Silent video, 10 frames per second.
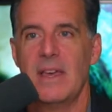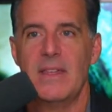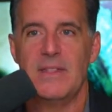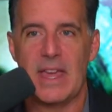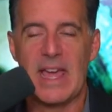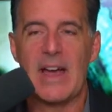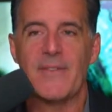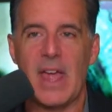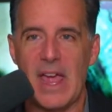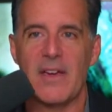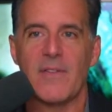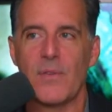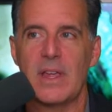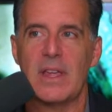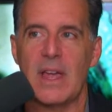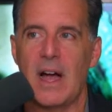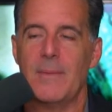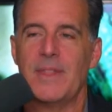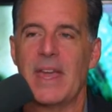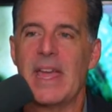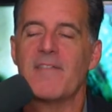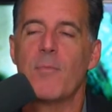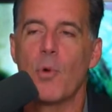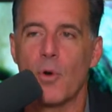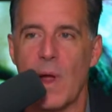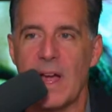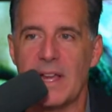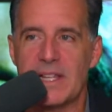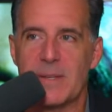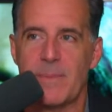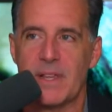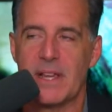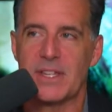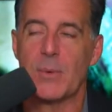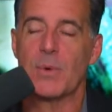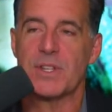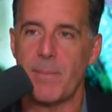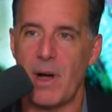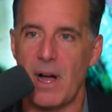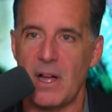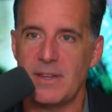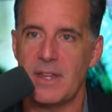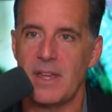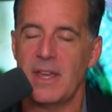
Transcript: they have every um, they have more rights because it was a bond